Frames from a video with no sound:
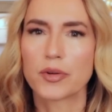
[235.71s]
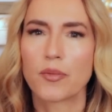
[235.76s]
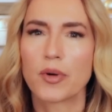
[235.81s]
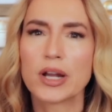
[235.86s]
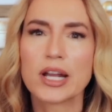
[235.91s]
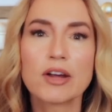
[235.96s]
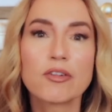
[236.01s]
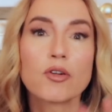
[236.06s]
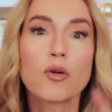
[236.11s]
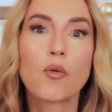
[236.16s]

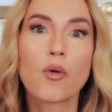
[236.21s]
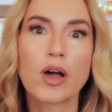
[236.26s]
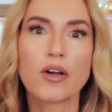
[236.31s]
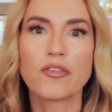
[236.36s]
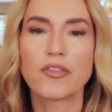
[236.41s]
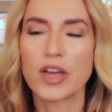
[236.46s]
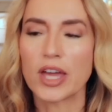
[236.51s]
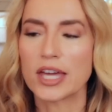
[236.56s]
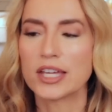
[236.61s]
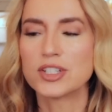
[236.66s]
whatever
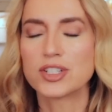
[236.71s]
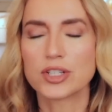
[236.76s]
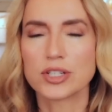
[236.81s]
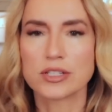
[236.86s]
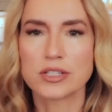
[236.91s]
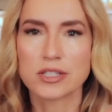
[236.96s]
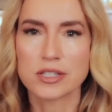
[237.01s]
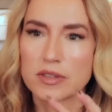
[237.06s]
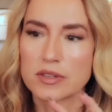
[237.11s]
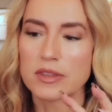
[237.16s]
rough
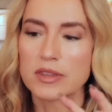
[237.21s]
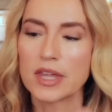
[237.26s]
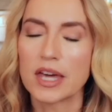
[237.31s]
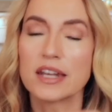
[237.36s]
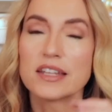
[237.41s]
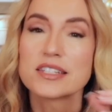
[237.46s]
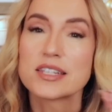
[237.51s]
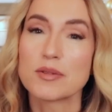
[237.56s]
edges that